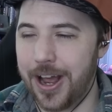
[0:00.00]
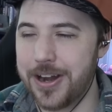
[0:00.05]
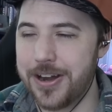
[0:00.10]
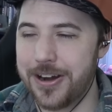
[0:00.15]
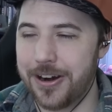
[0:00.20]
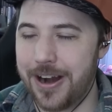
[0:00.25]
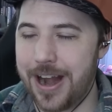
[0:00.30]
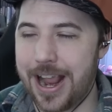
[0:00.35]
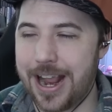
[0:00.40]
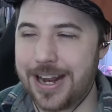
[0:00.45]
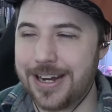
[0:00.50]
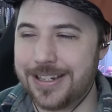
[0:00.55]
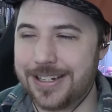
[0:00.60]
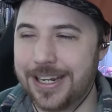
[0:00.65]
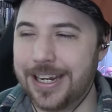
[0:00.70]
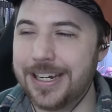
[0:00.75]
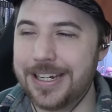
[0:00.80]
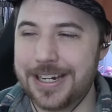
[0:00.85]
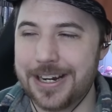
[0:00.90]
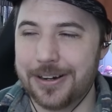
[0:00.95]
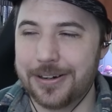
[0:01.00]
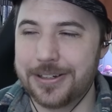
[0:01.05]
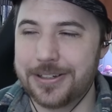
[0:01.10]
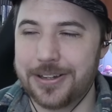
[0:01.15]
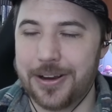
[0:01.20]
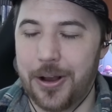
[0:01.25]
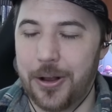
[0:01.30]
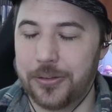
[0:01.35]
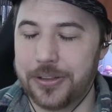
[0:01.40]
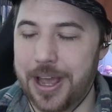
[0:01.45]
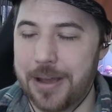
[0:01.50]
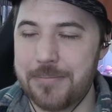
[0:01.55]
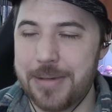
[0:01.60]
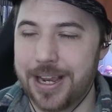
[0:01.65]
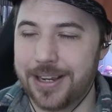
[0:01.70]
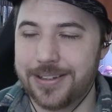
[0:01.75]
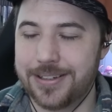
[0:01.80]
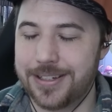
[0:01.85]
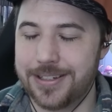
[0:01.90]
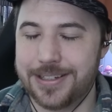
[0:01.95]
under 18 years old. That
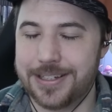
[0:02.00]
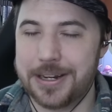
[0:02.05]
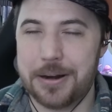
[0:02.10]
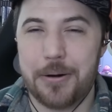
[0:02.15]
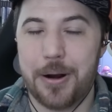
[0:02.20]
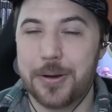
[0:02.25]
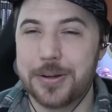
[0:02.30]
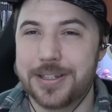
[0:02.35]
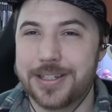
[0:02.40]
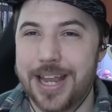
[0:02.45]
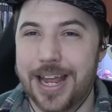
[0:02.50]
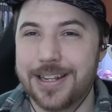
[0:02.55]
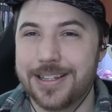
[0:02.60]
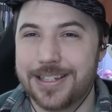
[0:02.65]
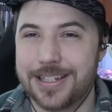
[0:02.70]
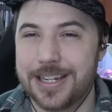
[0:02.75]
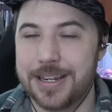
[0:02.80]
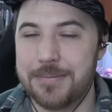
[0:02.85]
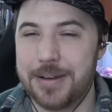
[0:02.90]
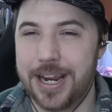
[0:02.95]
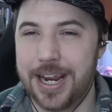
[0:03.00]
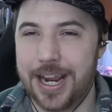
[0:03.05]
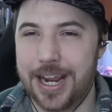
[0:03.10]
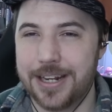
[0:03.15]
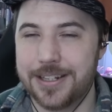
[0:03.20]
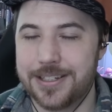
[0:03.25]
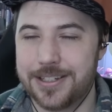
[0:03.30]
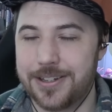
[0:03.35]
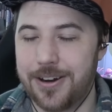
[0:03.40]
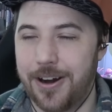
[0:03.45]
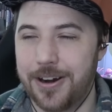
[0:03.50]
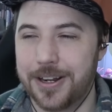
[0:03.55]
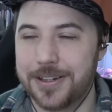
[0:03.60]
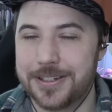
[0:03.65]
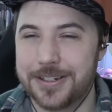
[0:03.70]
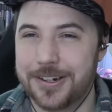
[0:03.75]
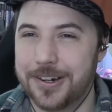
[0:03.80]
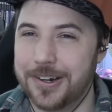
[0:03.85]
makes zero sense to me in Stardust